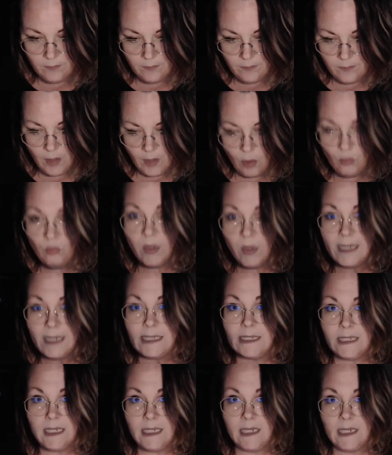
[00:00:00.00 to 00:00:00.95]

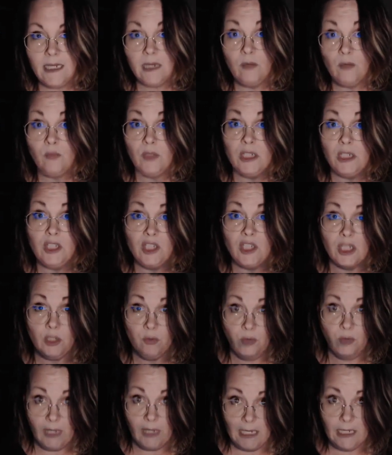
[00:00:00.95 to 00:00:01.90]
resting and
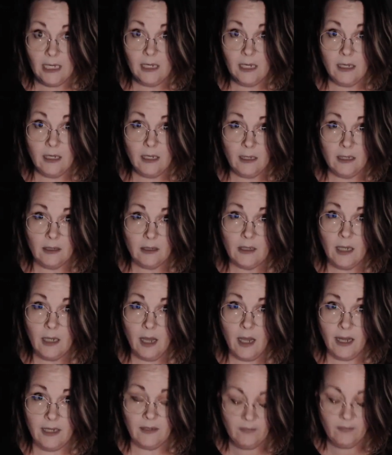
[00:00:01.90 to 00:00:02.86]
regenerating
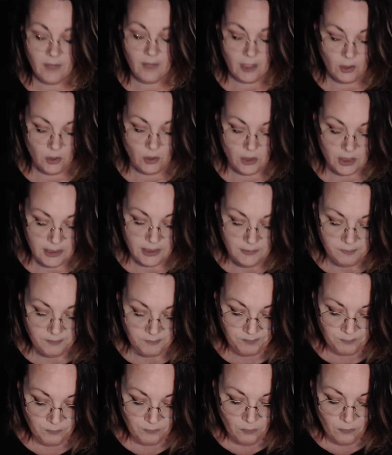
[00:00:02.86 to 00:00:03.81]
kind of energy.
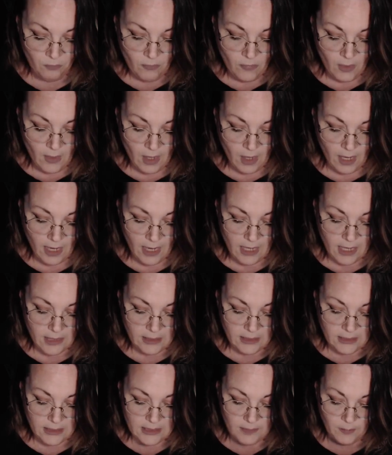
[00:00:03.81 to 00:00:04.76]
And
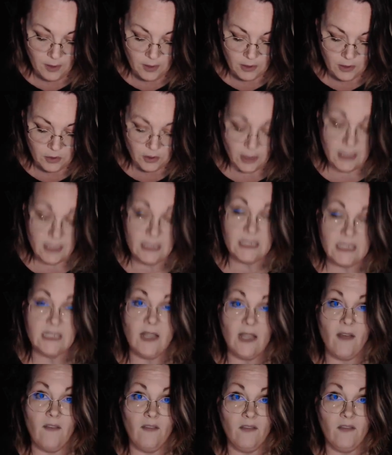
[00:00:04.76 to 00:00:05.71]
its mantra is
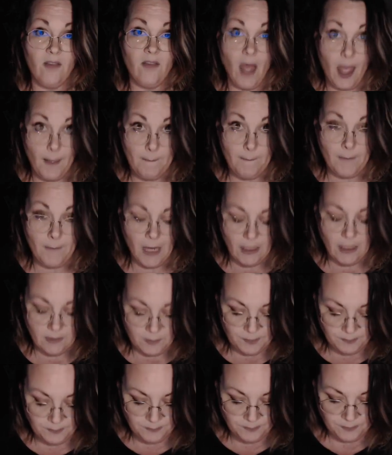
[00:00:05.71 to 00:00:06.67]
Vam.
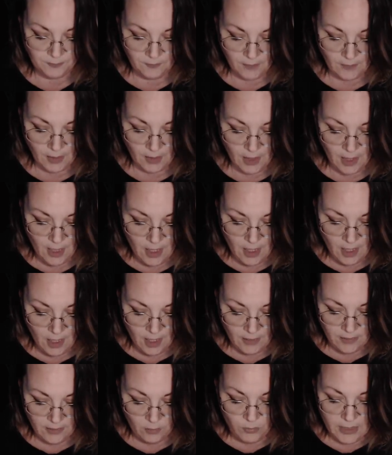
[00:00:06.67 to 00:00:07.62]

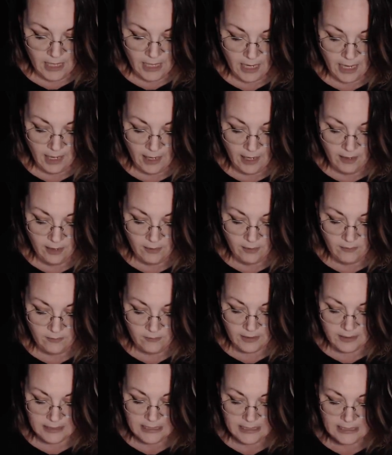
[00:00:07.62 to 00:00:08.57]
Then we
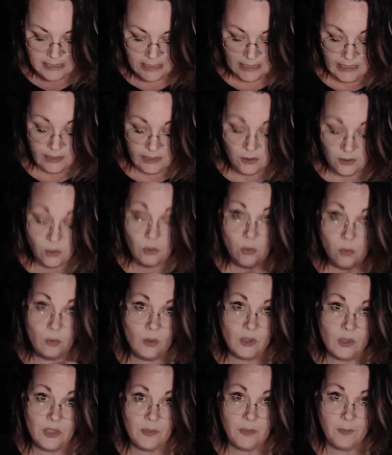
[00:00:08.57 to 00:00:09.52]
have the ether
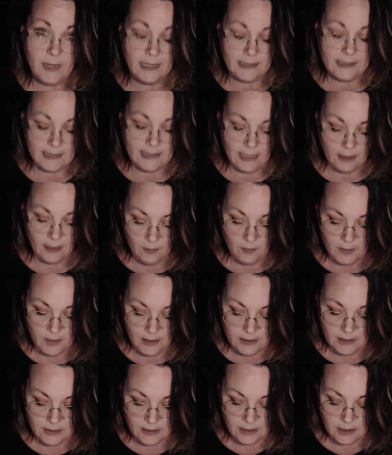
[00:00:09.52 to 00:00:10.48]
or space
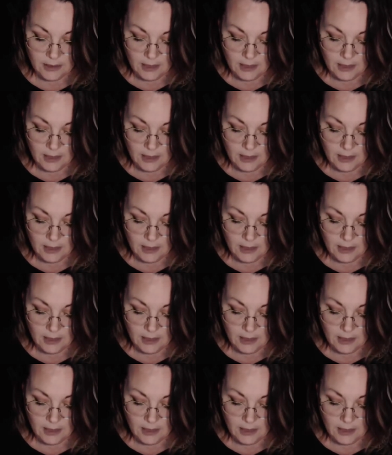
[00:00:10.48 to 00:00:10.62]
element,